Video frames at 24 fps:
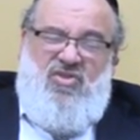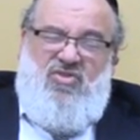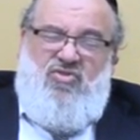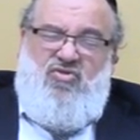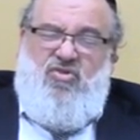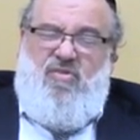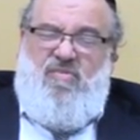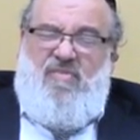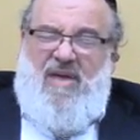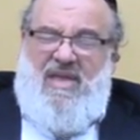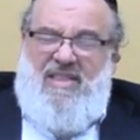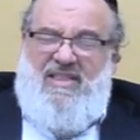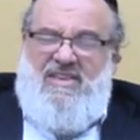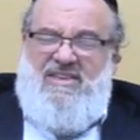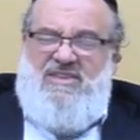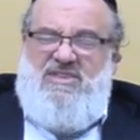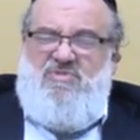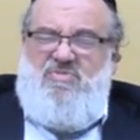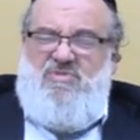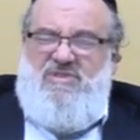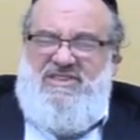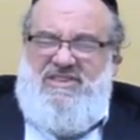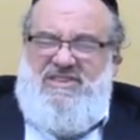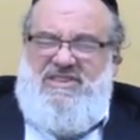
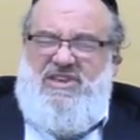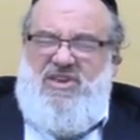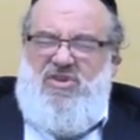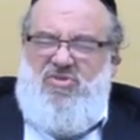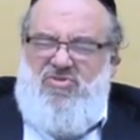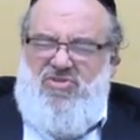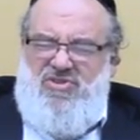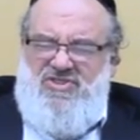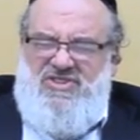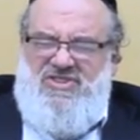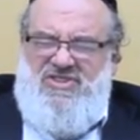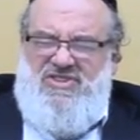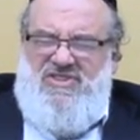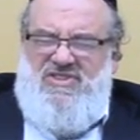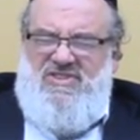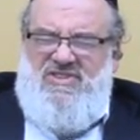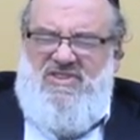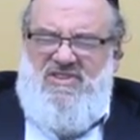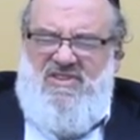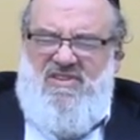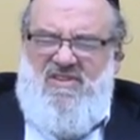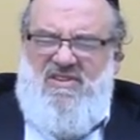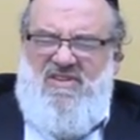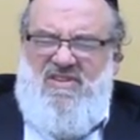tremendous Mesirus,
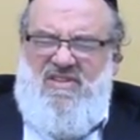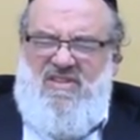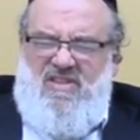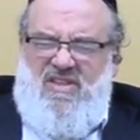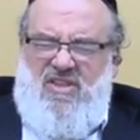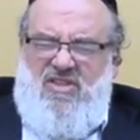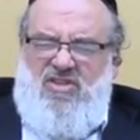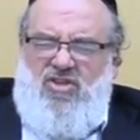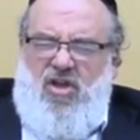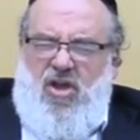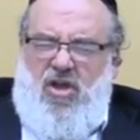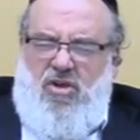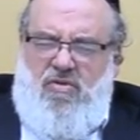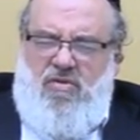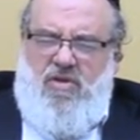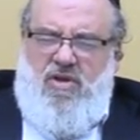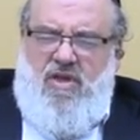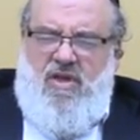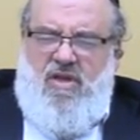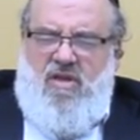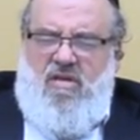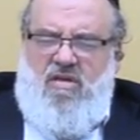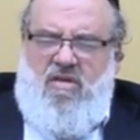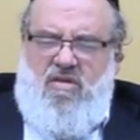the
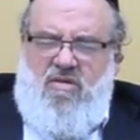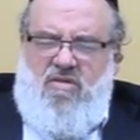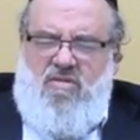Torah,